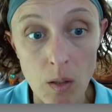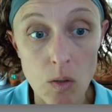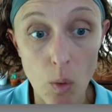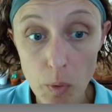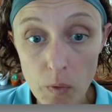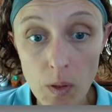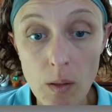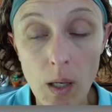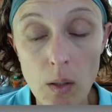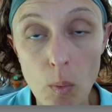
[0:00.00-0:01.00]
approving the
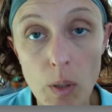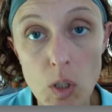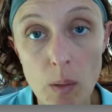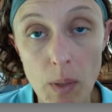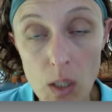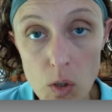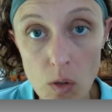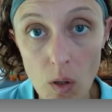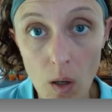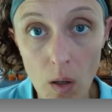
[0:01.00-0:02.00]
annual budget, making
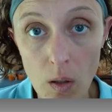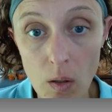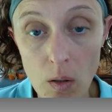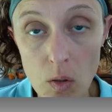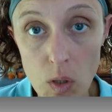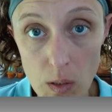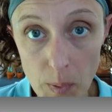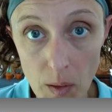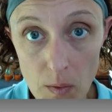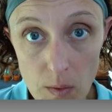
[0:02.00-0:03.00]
sure the
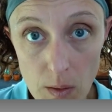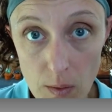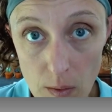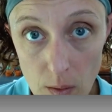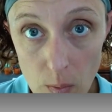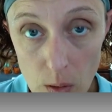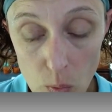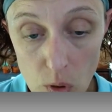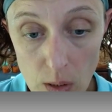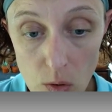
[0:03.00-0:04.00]
transparency systems and
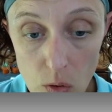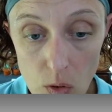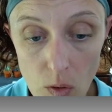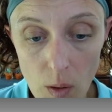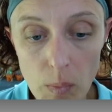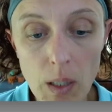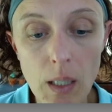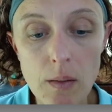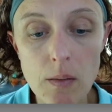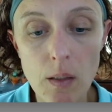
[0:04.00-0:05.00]
procedures are in
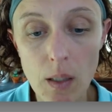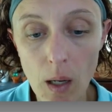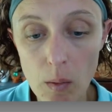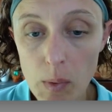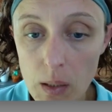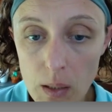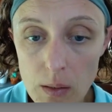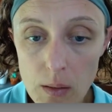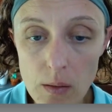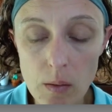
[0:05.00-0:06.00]
place and accountability
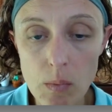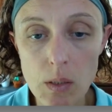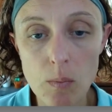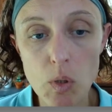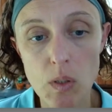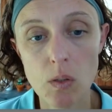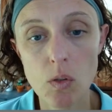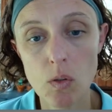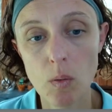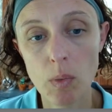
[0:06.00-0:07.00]
systems and
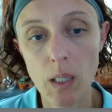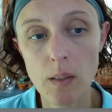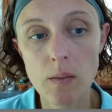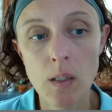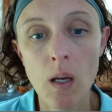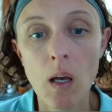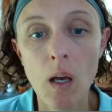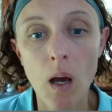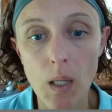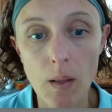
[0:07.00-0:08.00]
procedures are in place.
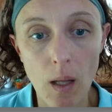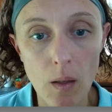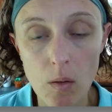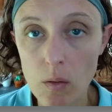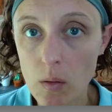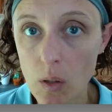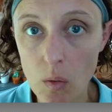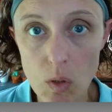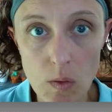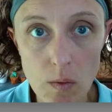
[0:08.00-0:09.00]
And then,
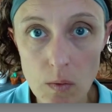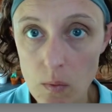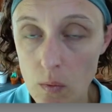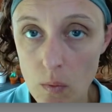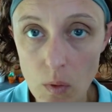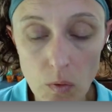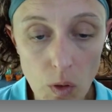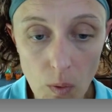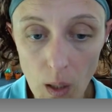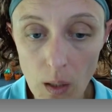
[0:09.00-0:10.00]
just
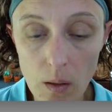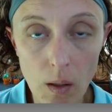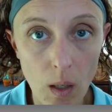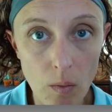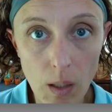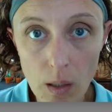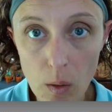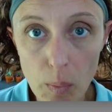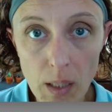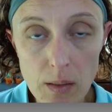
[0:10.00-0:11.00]
reviewing on a
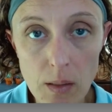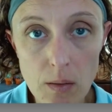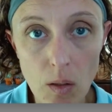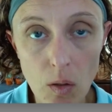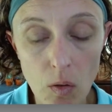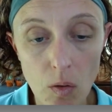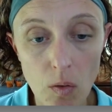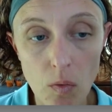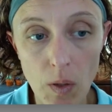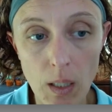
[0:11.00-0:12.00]
regular basis all your
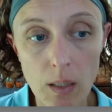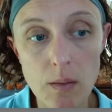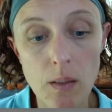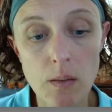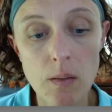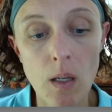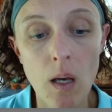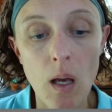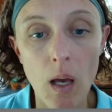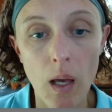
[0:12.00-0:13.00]
finances
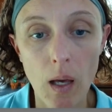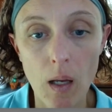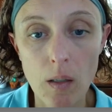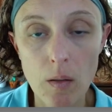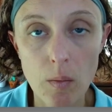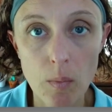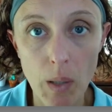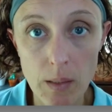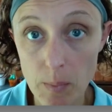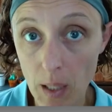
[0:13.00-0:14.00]
and
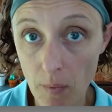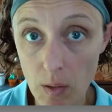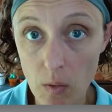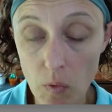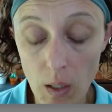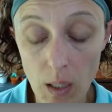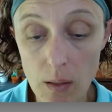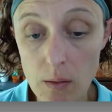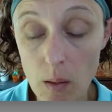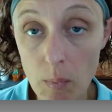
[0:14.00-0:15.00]
possibly having a
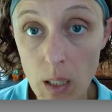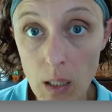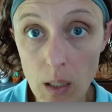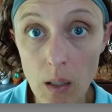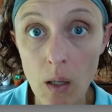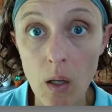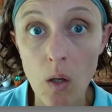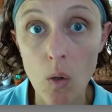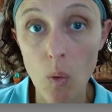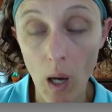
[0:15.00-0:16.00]
finance committee
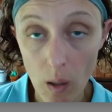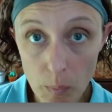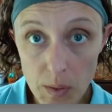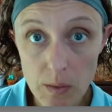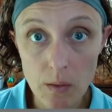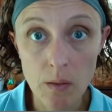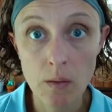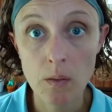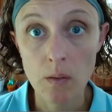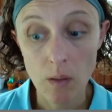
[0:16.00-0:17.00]
who helps
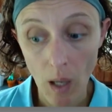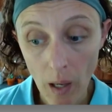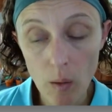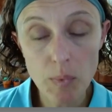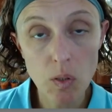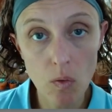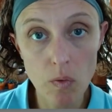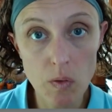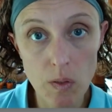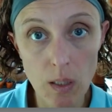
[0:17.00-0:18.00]

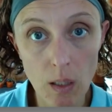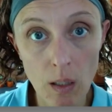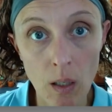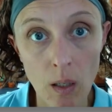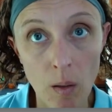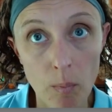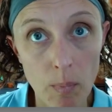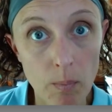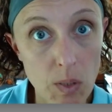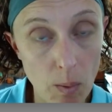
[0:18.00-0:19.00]
oversee
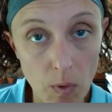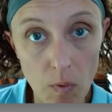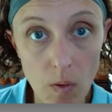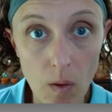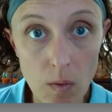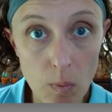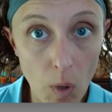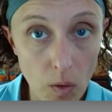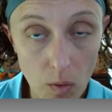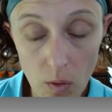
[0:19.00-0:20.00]
some of the
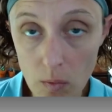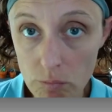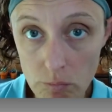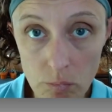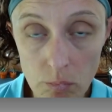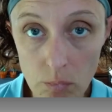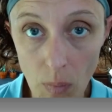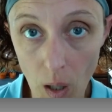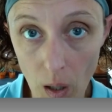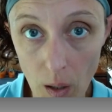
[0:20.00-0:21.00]
smaller
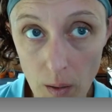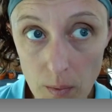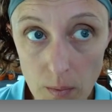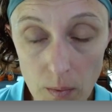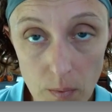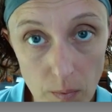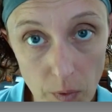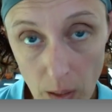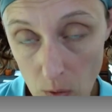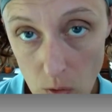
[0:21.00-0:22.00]

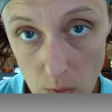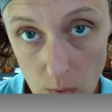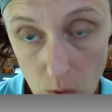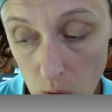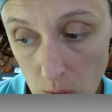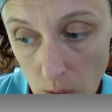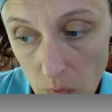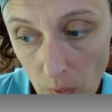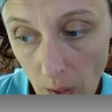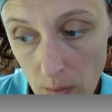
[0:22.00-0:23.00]
financial decisions
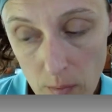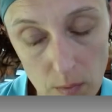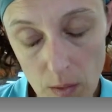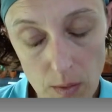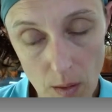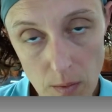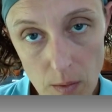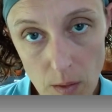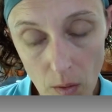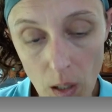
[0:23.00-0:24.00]
if that is
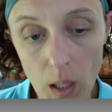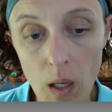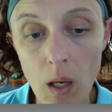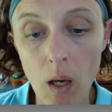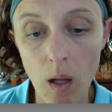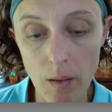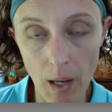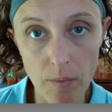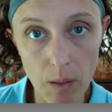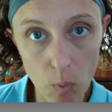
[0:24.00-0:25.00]
necessary. A
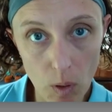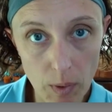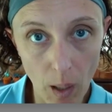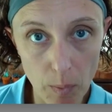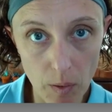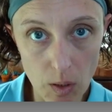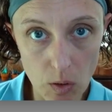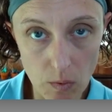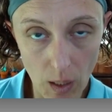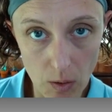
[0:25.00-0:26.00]
lot of it will be
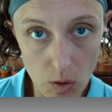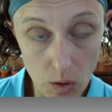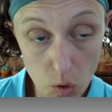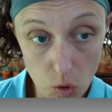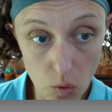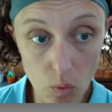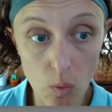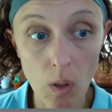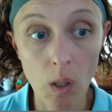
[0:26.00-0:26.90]
operational to actually do,